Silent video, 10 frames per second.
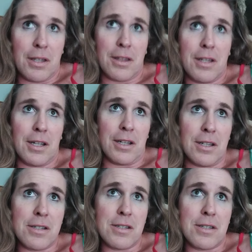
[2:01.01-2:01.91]
the thing
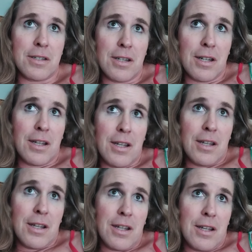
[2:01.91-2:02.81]
is,
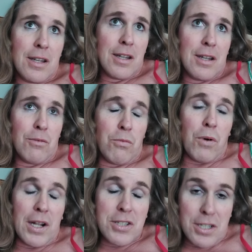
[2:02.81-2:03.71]

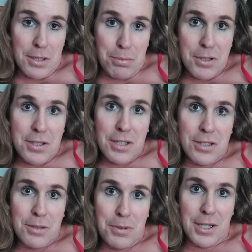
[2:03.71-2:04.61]
watching the
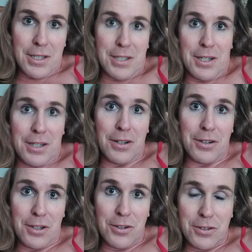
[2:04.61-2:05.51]
procedure being done
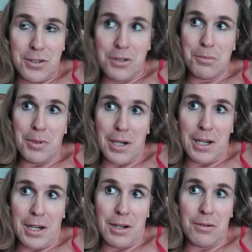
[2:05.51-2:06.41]
on YouTube, I,
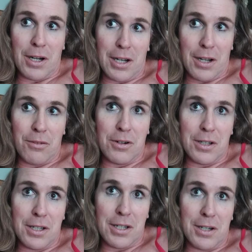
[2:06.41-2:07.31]
I, I got
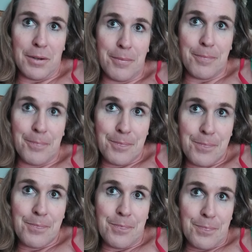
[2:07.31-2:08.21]
really, um,
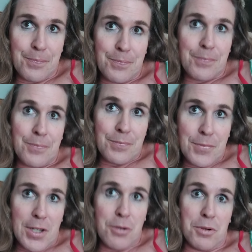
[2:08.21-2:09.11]

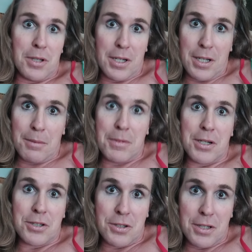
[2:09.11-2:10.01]
you really got to
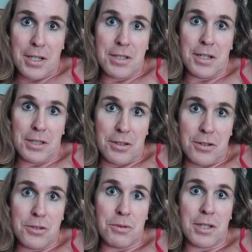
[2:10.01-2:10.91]
make sure that doctor
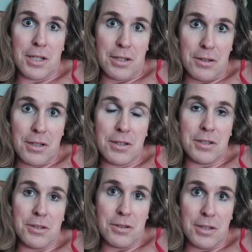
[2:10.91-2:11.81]
knows what the hell they're
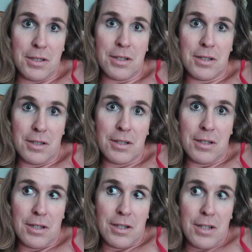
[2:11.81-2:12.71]
doing
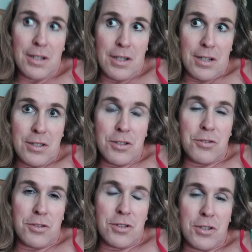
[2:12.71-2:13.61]

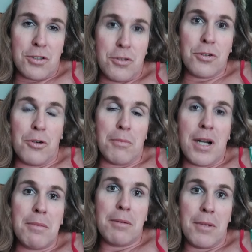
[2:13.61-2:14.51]
just just Google
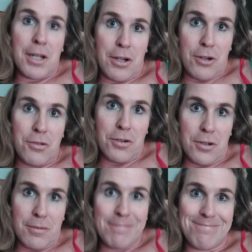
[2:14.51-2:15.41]
mommy
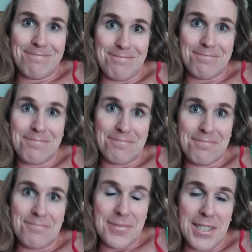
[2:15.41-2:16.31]
makeover.
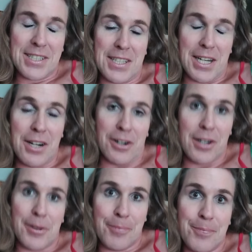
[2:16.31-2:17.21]
It's
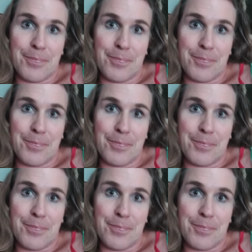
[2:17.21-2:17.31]
scary.